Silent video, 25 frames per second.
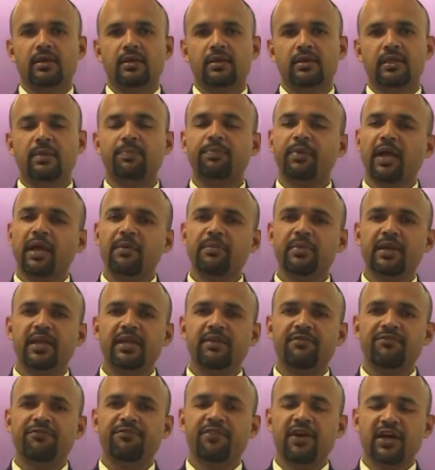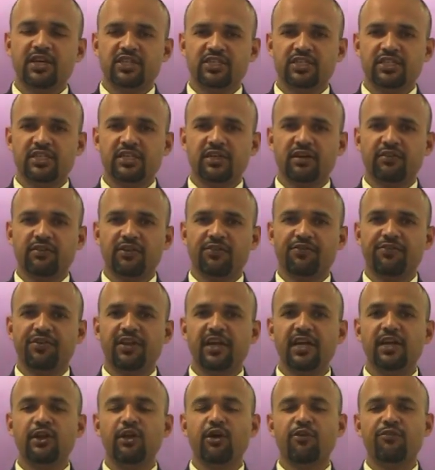The primary function of the
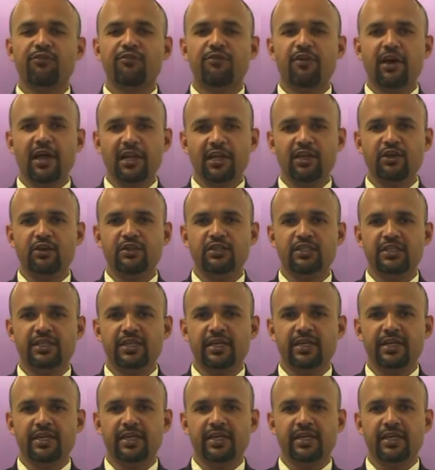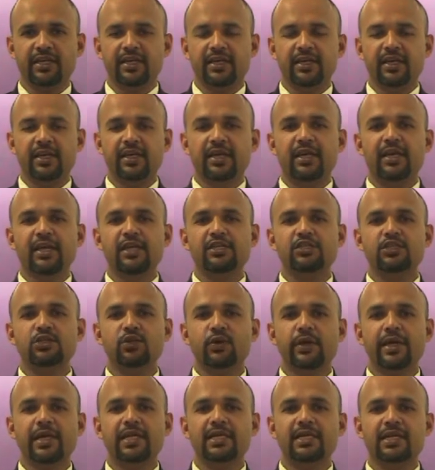field of value engineering is
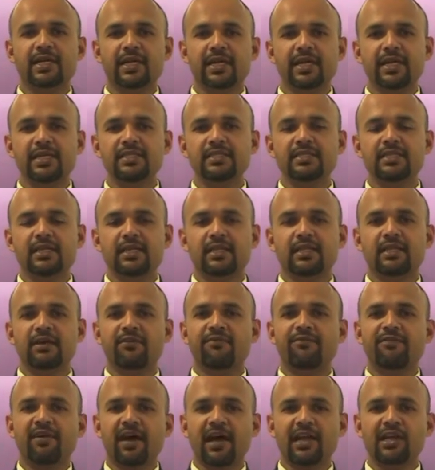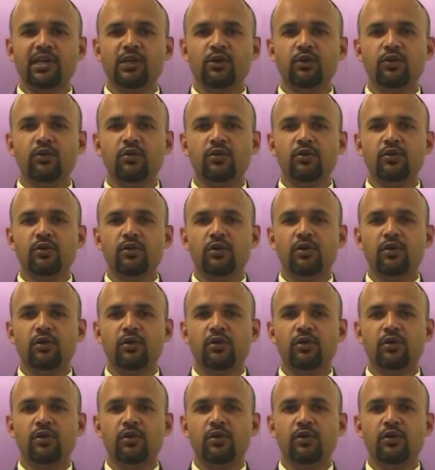to increase the value